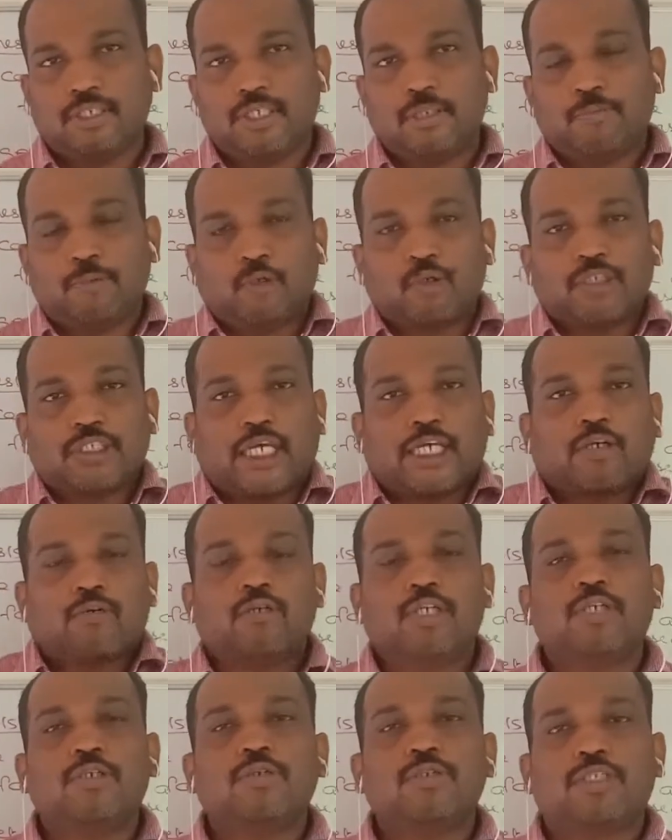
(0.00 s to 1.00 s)
Because I
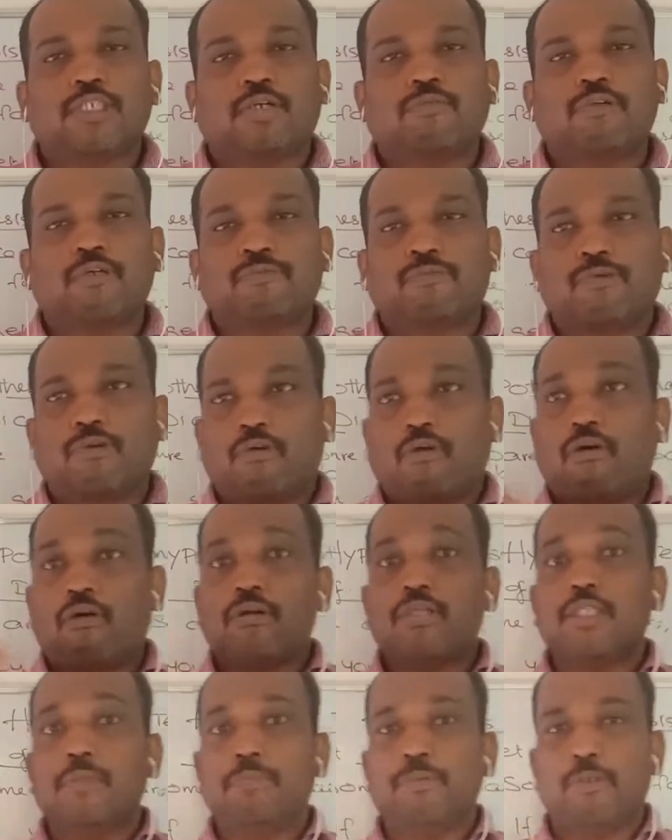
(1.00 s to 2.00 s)
couldn't do survey for all
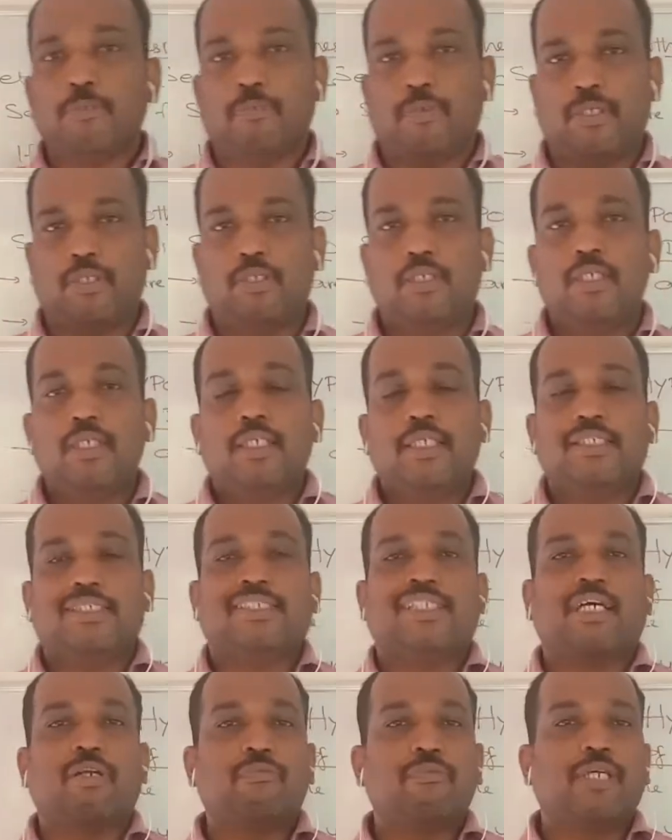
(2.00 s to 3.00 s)
the people.
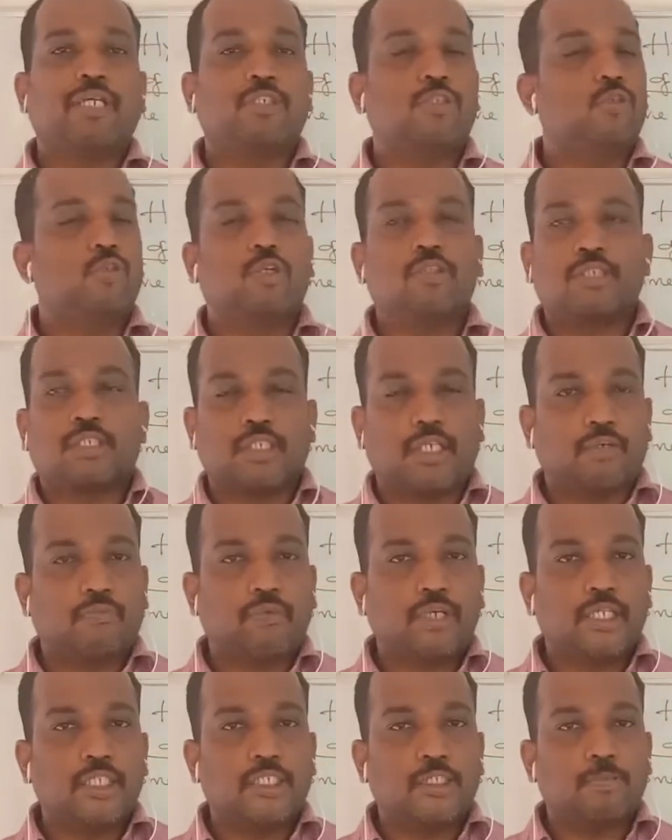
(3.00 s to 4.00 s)
Survey,
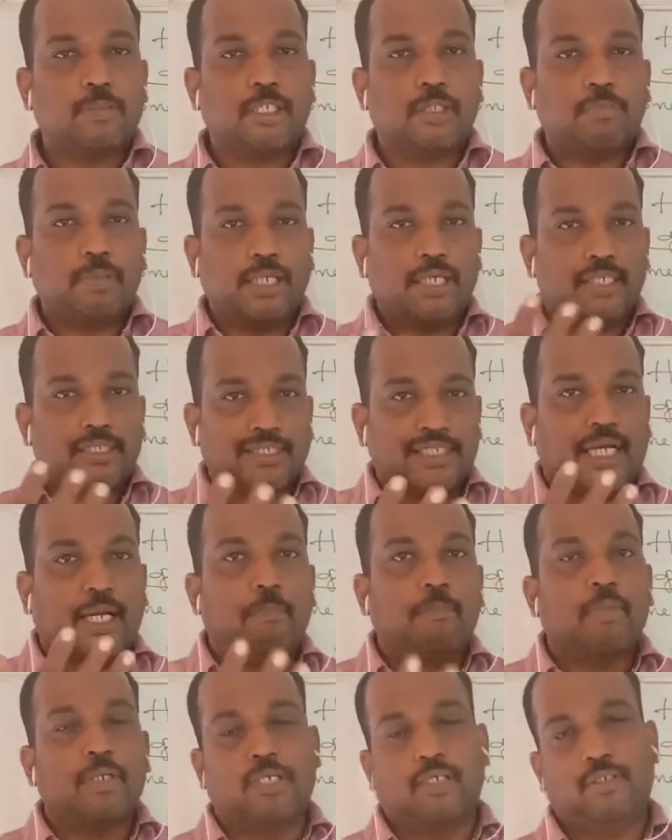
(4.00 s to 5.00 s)
survey is meant by a
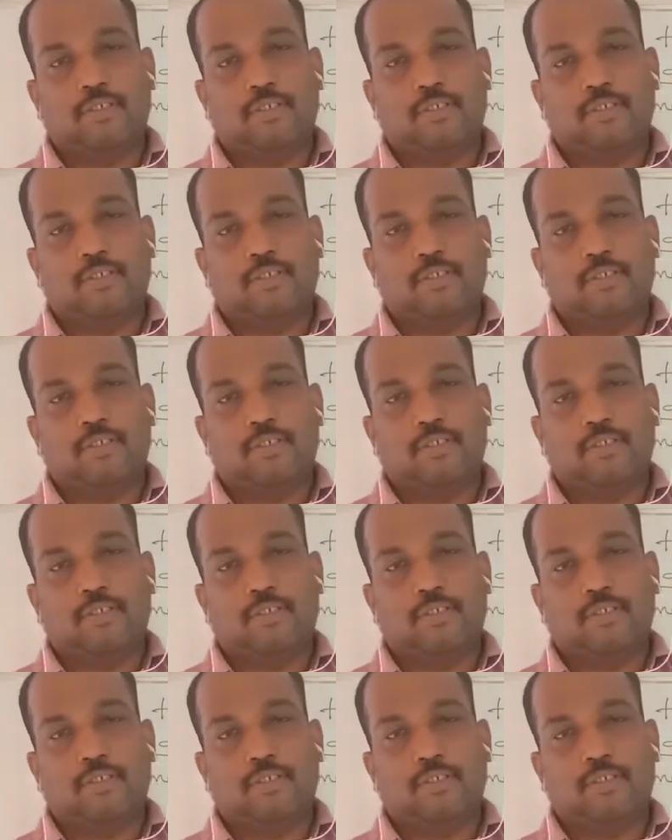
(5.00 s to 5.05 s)
sample.